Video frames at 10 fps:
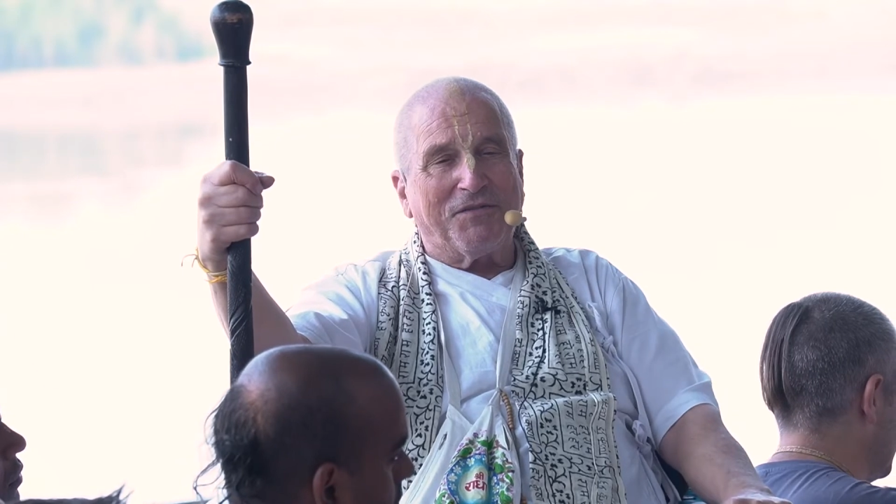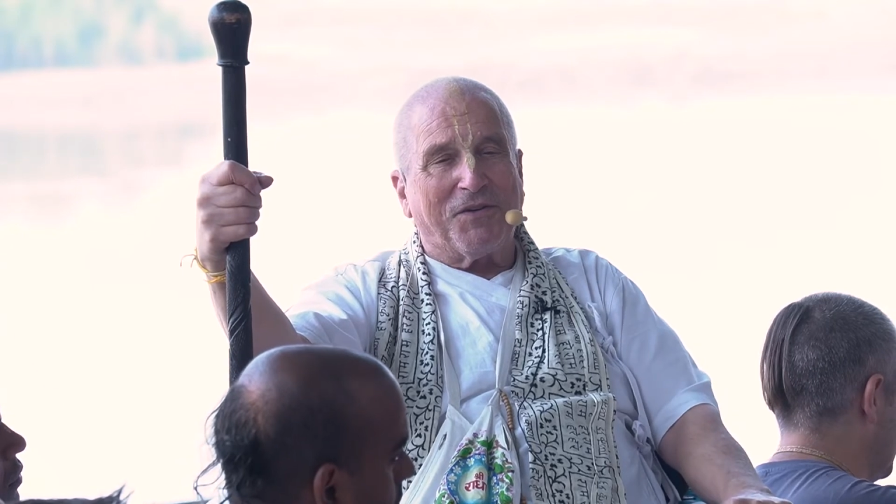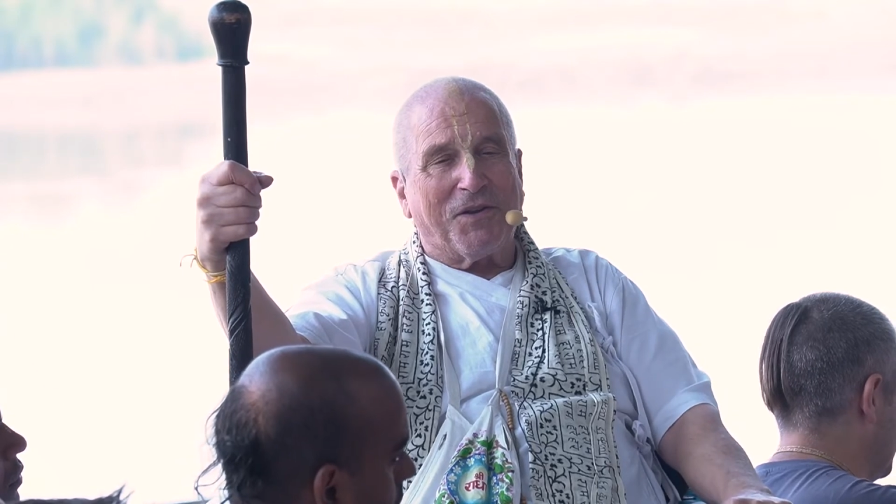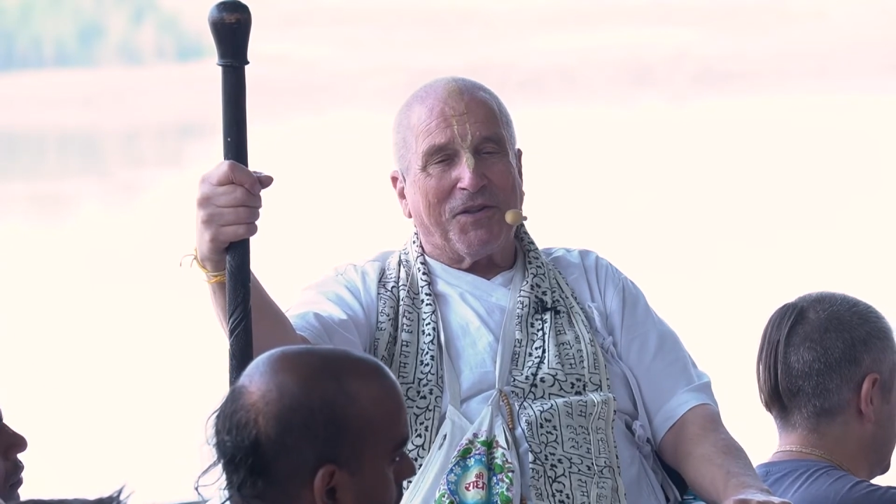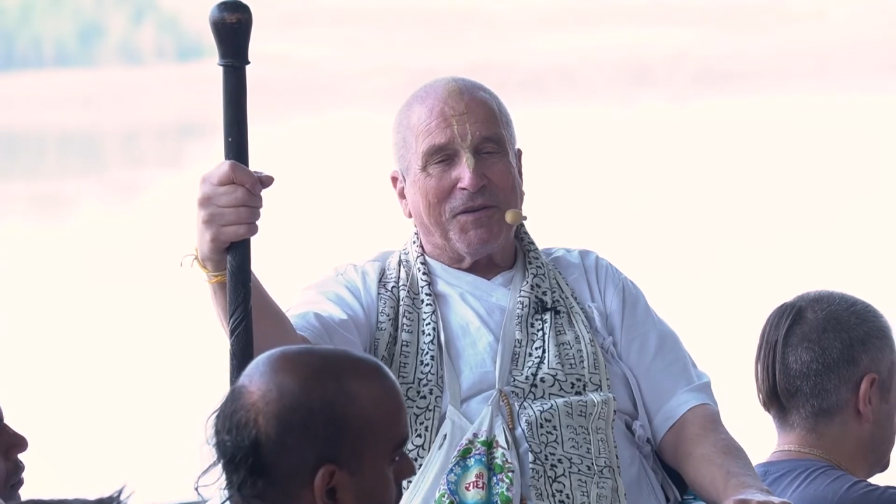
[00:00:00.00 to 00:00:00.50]

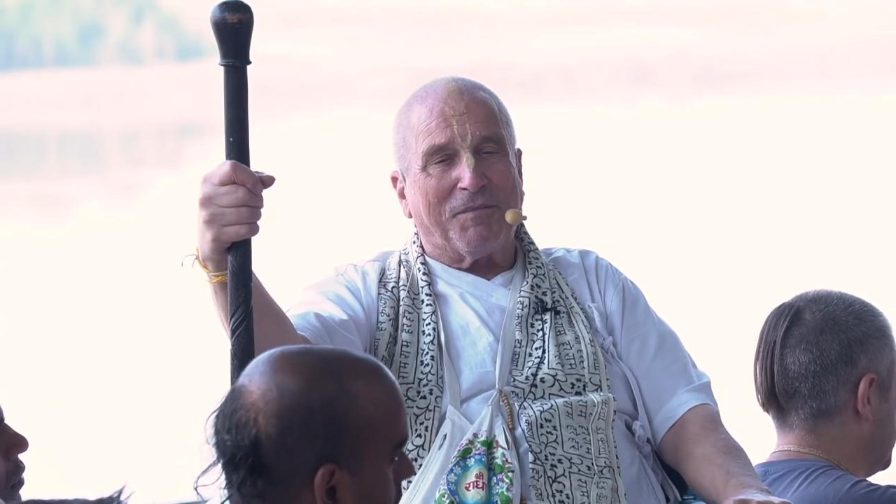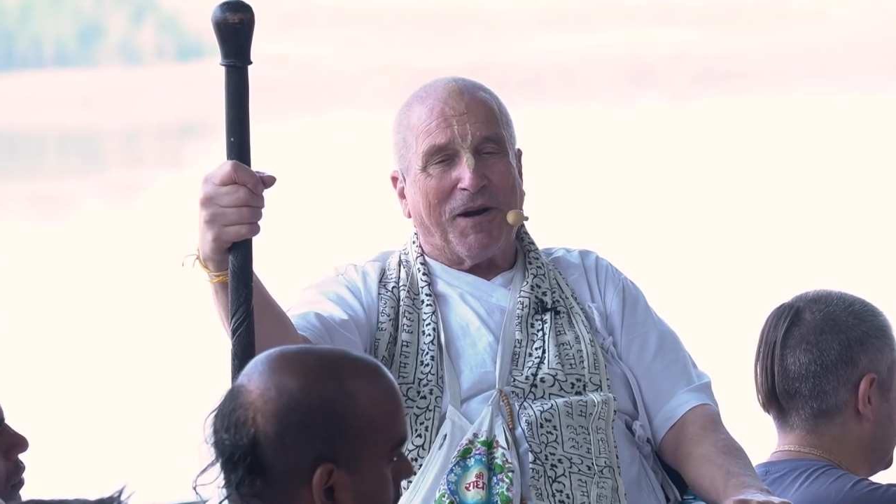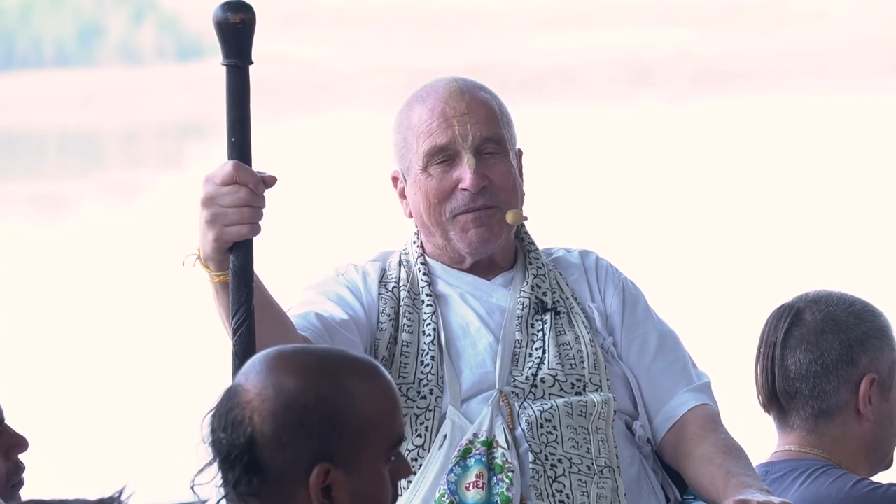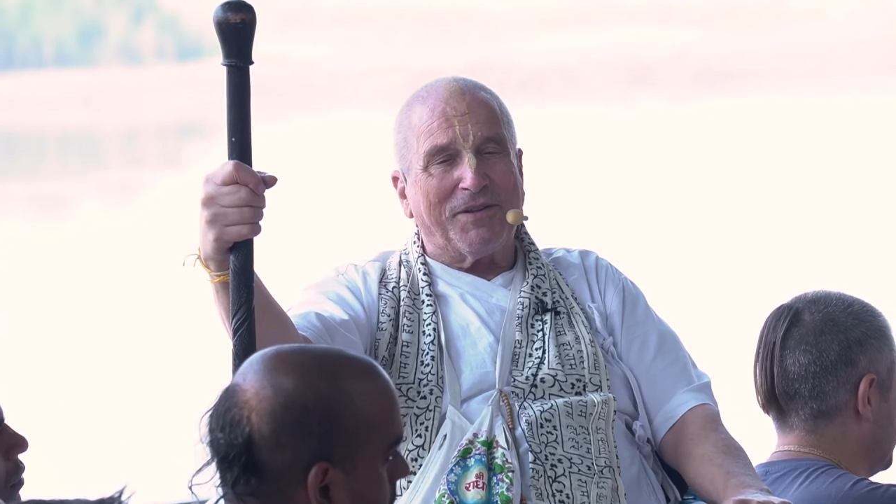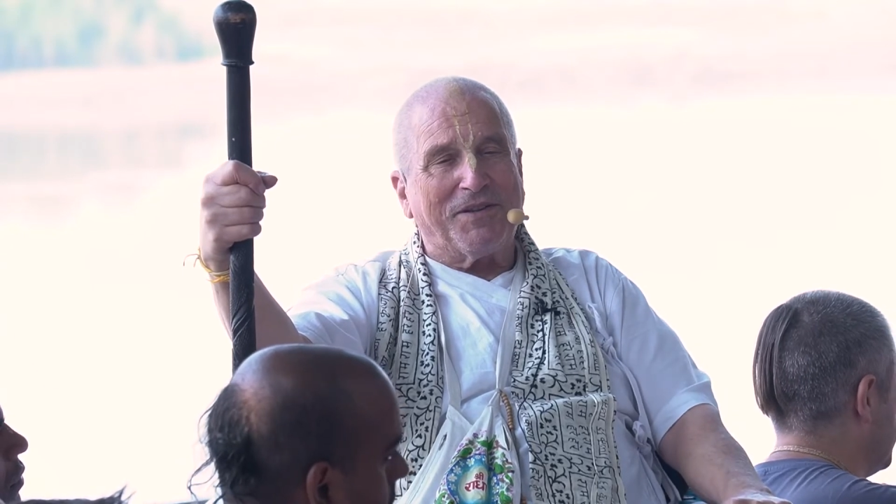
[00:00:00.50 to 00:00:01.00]
for all the
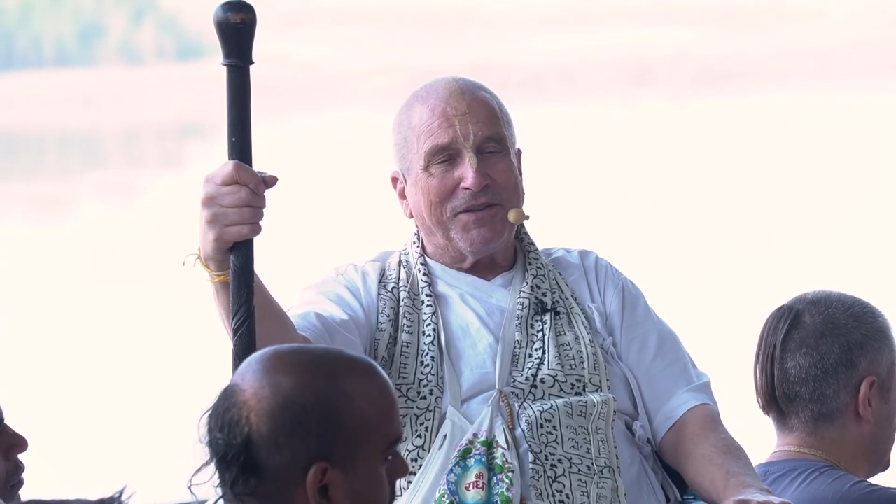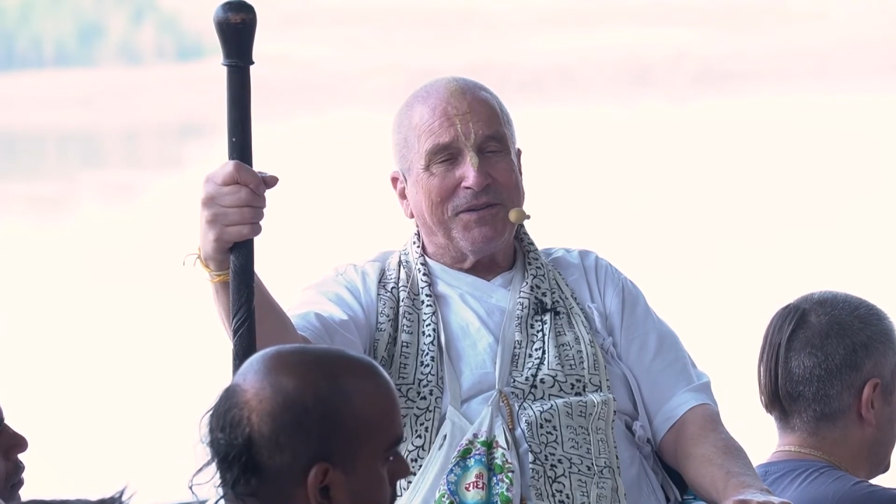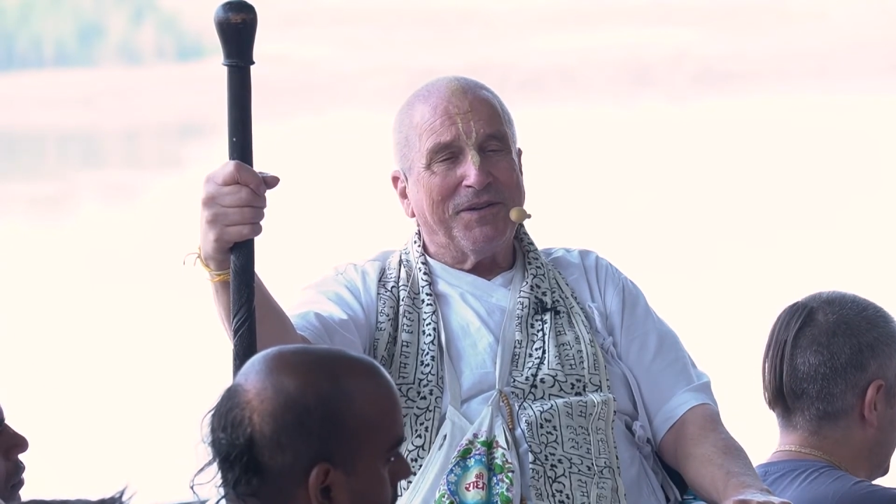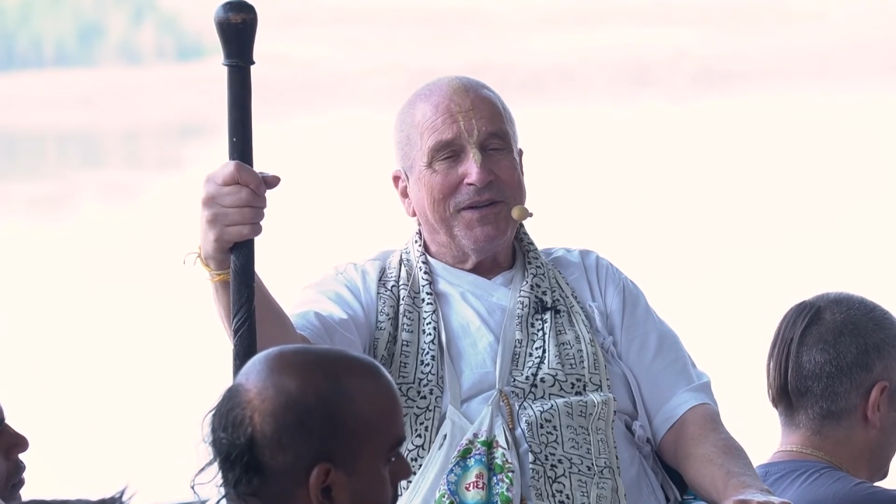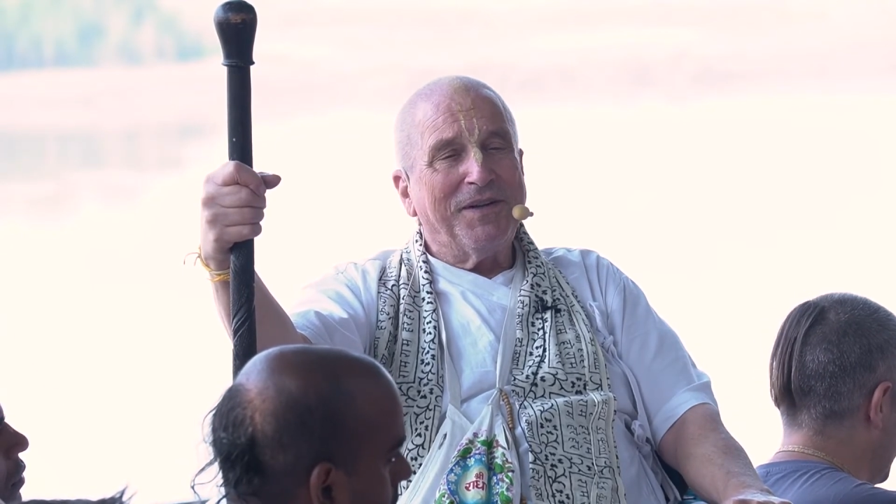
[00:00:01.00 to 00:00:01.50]
Brahmins
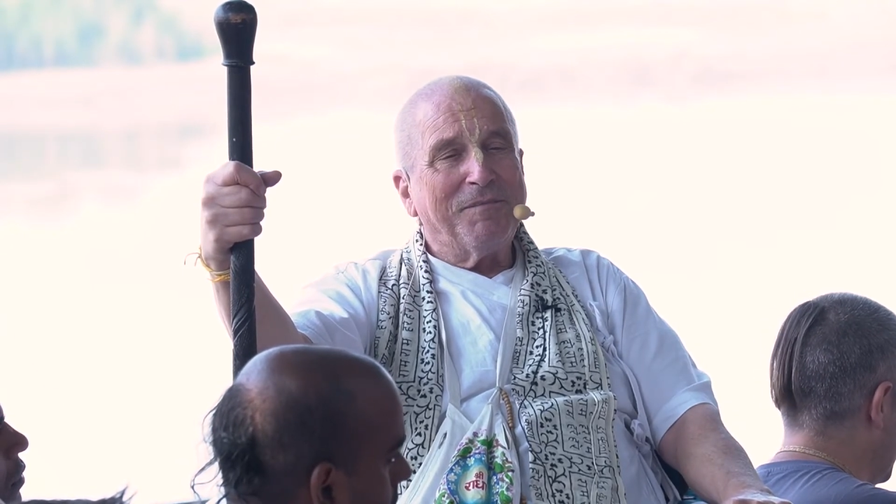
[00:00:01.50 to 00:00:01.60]
here,